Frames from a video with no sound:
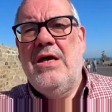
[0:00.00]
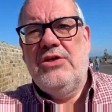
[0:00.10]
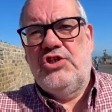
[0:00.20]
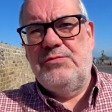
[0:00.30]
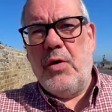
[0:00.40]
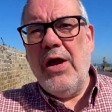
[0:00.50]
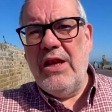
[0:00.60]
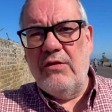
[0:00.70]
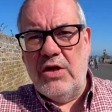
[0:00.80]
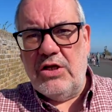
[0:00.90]

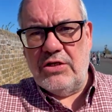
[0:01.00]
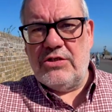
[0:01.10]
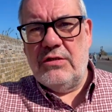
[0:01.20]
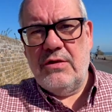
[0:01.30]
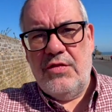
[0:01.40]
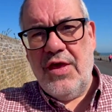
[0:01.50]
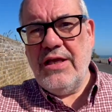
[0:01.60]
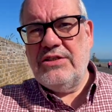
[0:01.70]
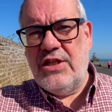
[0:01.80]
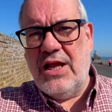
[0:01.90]
Spoiler alert,
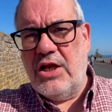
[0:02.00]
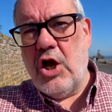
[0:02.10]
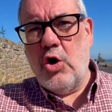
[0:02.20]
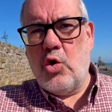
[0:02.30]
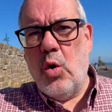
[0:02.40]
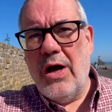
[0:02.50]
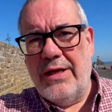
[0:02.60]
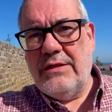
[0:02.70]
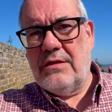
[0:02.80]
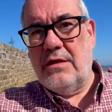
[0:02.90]
things didn't go
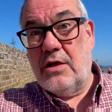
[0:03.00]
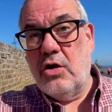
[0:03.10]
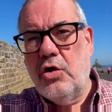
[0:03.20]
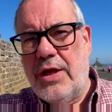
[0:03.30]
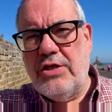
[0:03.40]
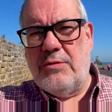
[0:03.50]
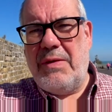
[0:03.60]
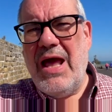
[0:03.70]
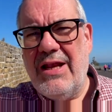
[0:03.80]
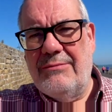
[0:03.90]
quite according to
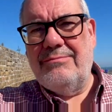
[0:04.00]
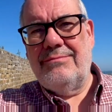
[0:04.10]
plan.